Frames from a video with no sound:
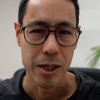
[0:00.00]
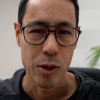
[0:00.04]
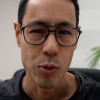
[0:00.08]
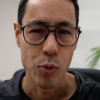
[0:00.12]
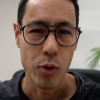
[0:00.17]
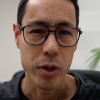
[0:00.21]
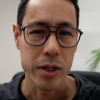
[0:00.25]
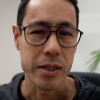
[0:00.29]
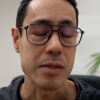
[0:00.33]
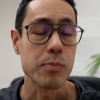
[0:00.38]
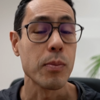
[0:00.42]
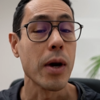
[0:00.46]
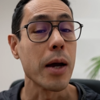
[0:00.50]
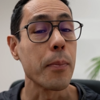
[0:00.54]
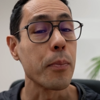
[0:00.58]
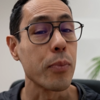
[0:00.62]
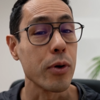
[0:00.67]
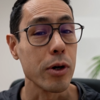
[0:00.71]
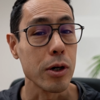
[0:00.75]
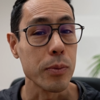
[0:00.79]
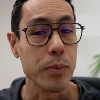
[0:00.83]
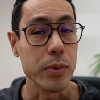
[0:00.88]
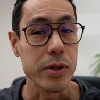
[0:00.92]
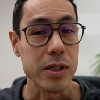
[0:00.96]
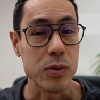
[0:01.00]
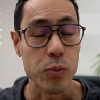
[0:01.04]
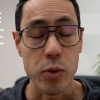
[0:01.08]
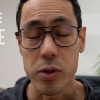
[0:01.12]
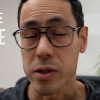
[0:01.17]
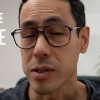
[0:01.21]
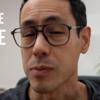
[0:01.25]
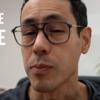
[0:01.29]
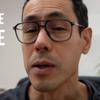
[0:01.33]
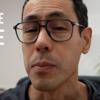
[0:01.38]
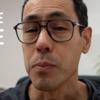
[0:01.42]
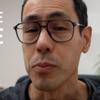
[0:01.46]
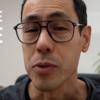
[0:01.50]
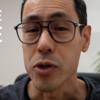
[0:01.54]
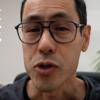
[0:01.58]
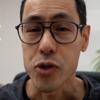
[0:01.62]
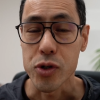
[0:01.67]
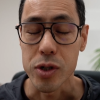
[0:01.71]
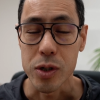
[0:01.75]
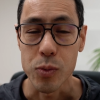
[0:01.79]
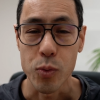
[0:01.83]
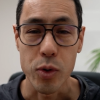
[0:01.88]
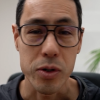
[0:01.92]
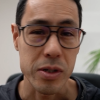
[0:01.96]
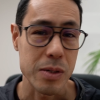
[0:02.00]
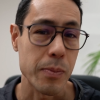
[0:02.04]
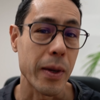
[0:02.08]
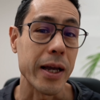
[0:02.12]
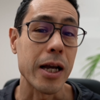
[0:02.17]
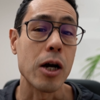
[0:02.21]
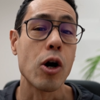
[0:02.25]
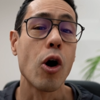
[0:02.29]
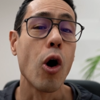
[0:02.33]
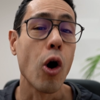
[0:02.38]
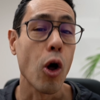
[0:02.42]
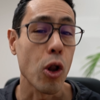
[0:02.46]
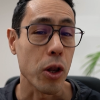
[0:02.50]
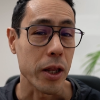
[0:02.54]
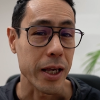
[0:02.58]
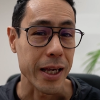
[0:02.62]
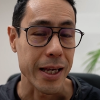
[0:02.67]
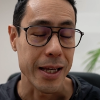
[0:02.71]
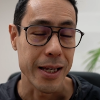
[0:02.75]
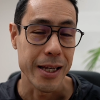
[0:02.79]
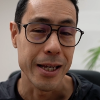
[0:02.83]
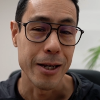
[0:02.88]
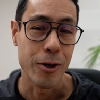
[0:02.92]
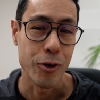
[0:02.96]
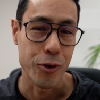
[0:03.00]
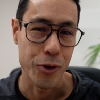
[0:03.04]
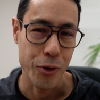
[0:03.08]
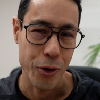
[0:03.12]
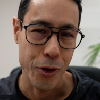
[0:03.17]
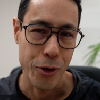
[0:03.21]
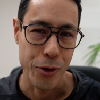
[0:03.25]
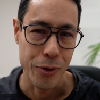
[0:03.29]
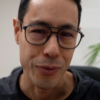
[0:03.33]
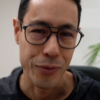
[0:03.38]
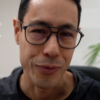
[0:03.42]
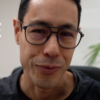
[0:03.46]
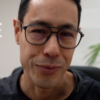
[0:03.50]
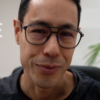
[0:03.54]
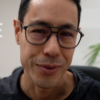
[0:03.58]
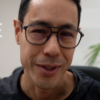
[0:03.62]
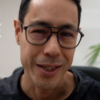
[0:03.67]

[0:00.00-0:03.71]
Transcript: What is my purpose? What is my mission? What is my calling here on earth?